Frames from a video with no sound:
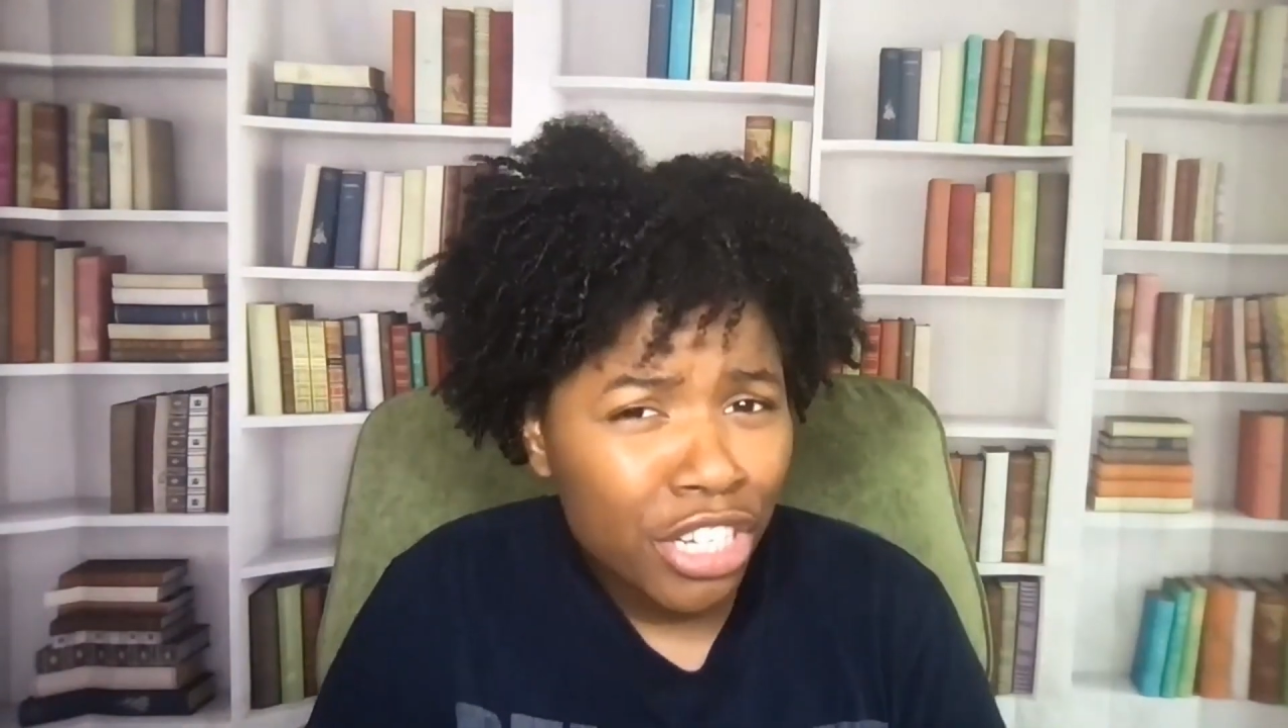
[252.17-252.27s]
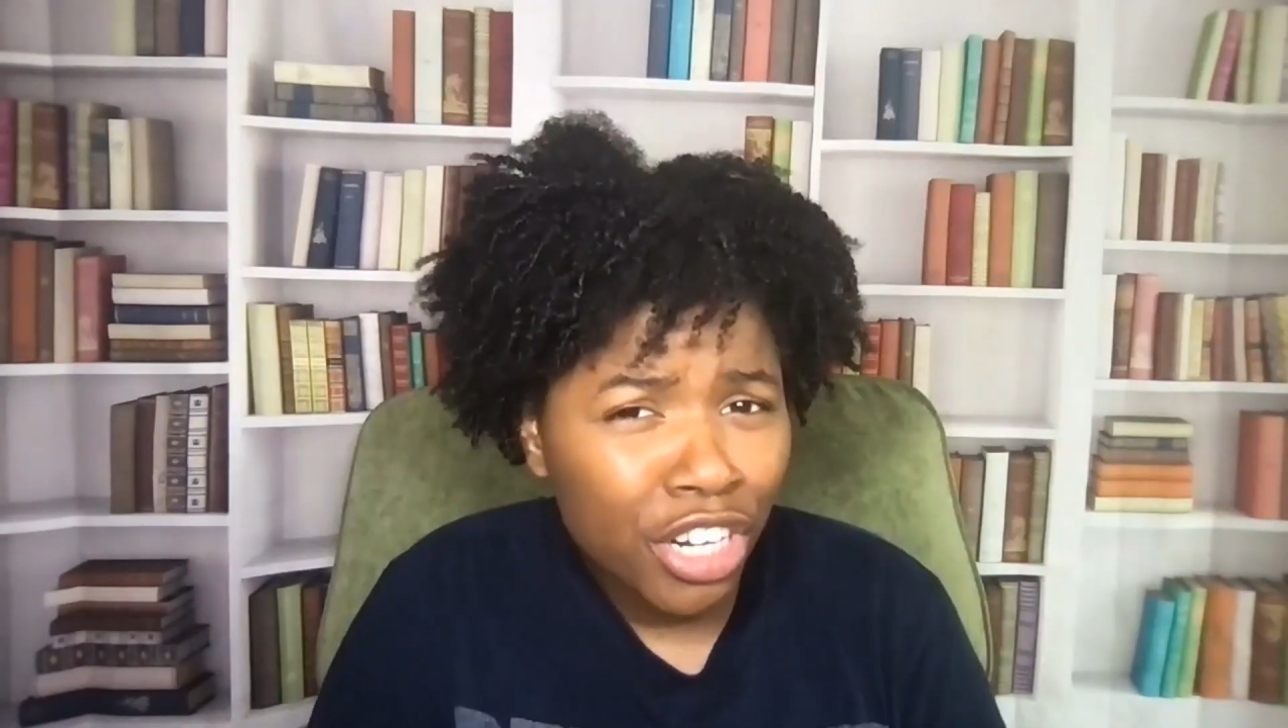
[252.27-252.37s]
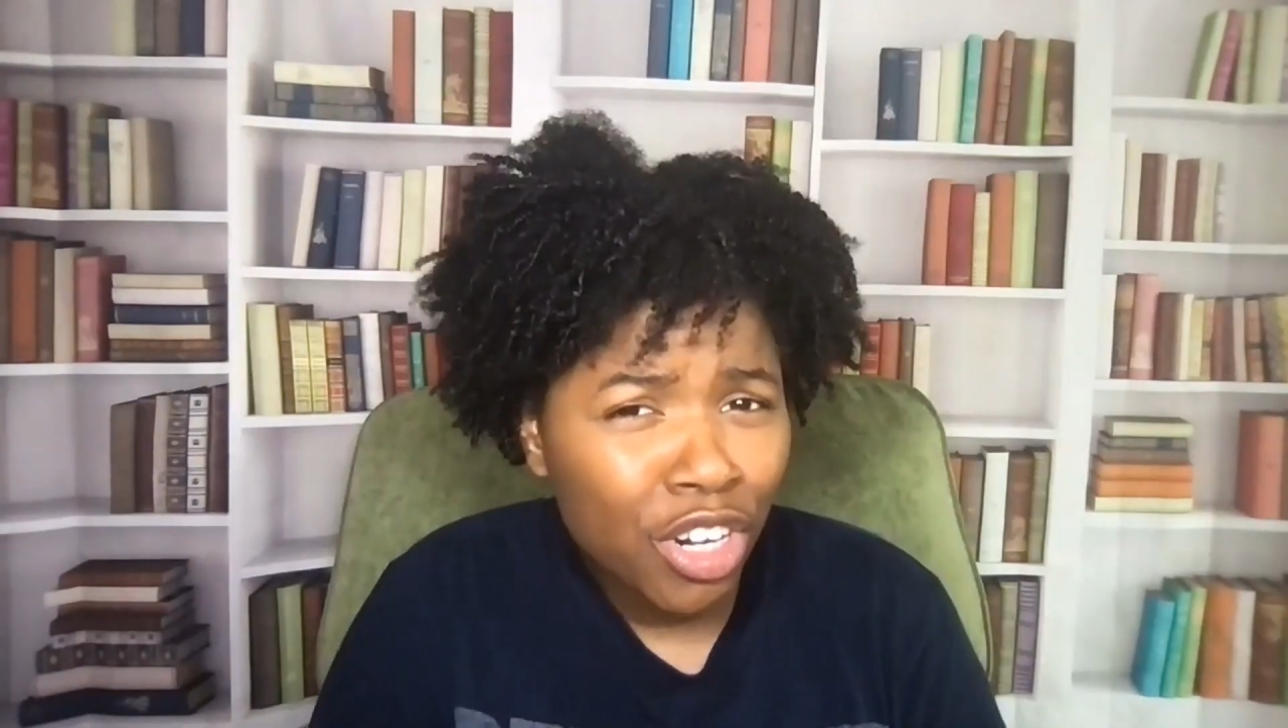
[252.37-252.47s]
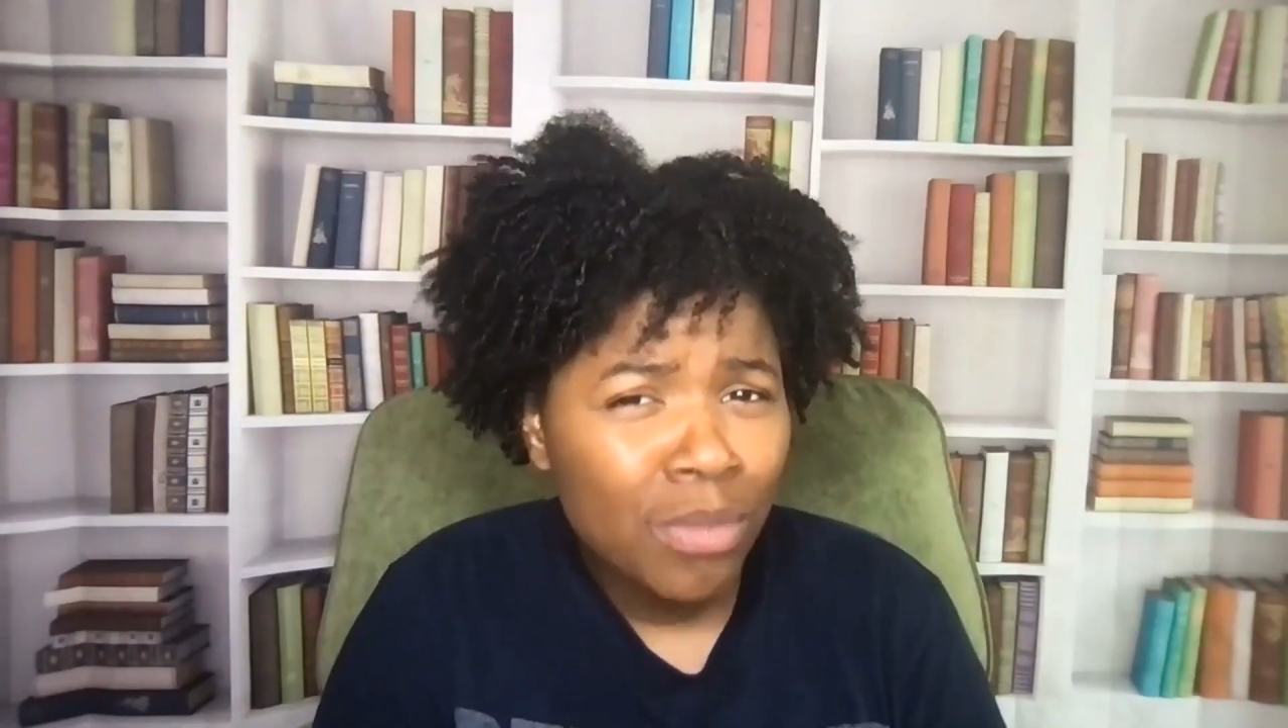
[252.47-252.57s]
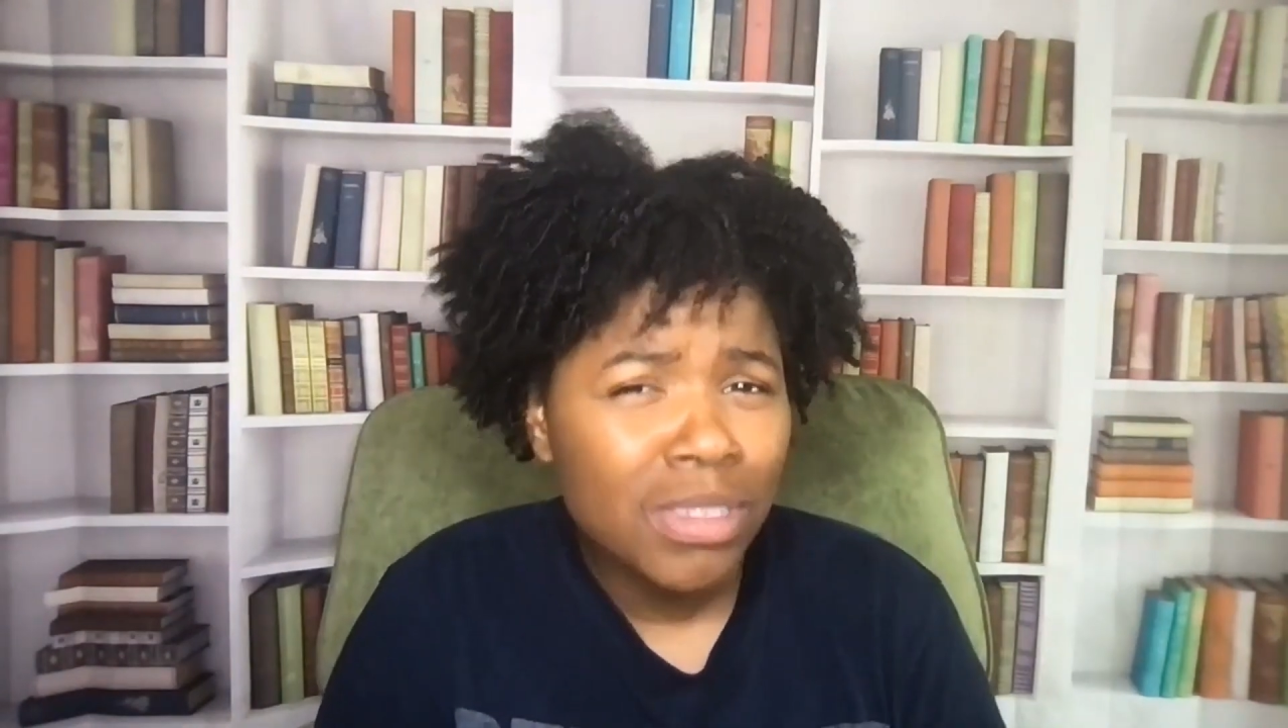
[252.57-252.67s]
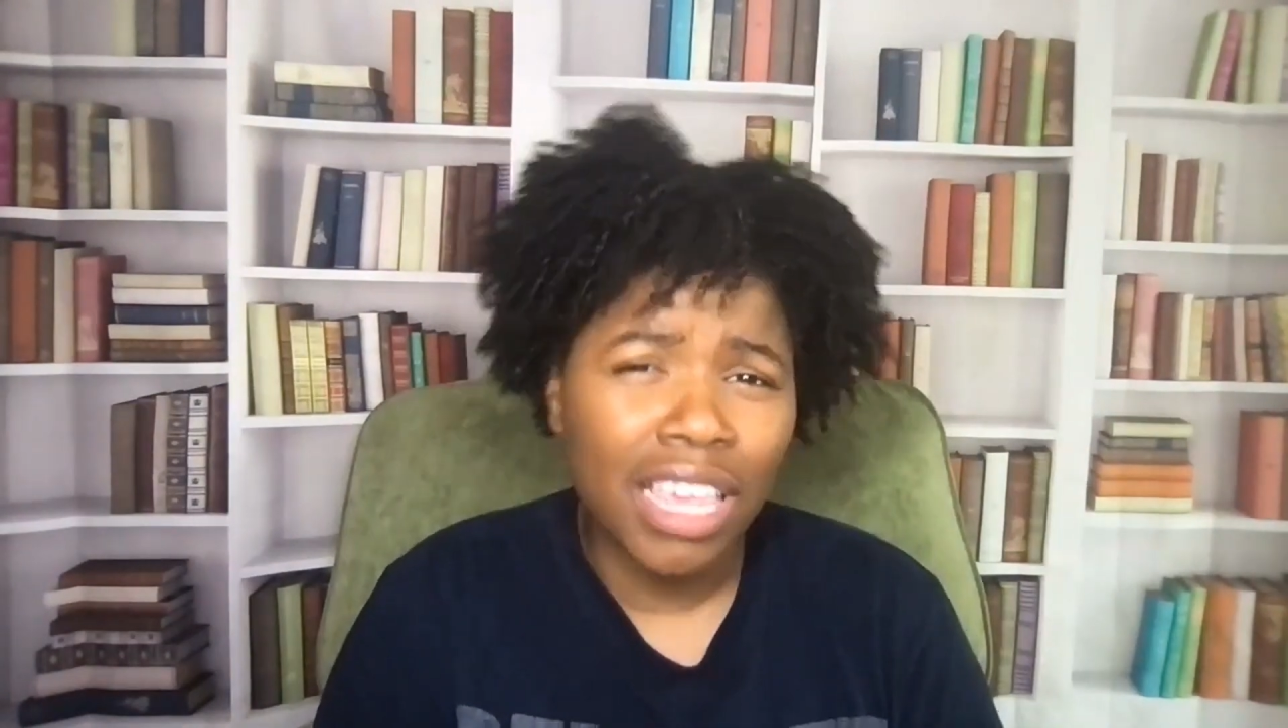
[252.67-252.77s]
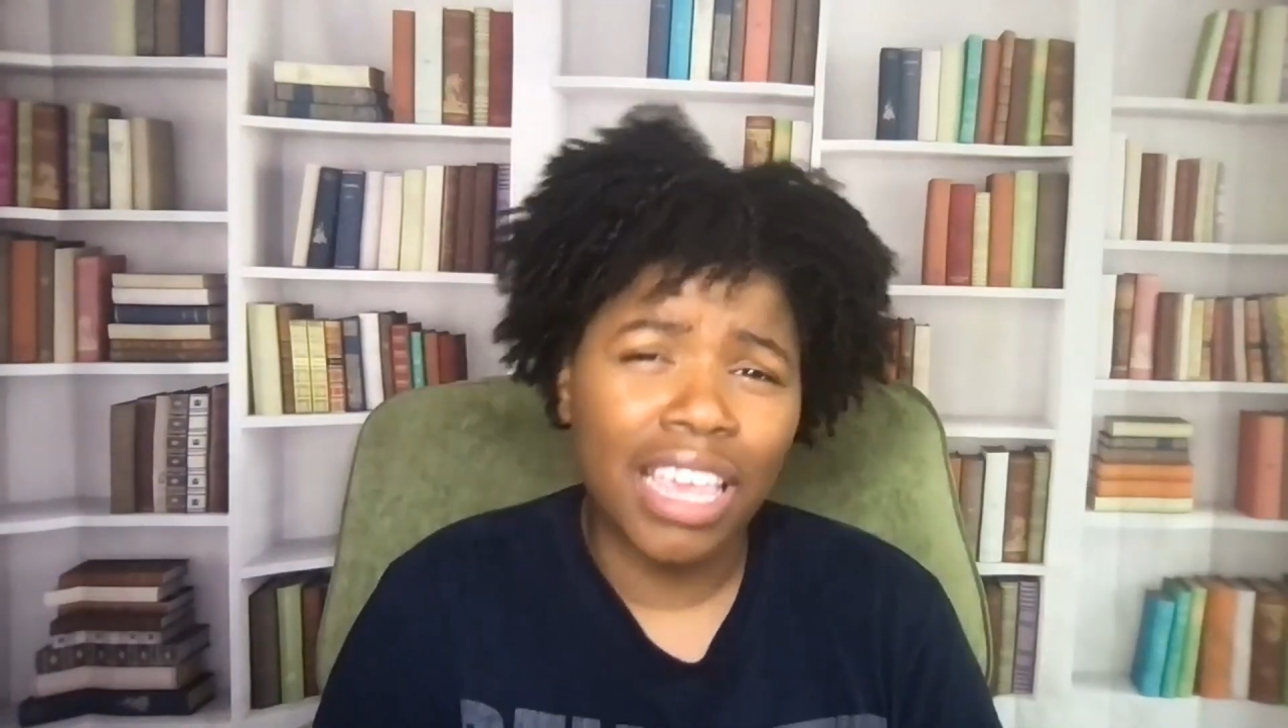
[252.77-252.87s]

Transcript: terms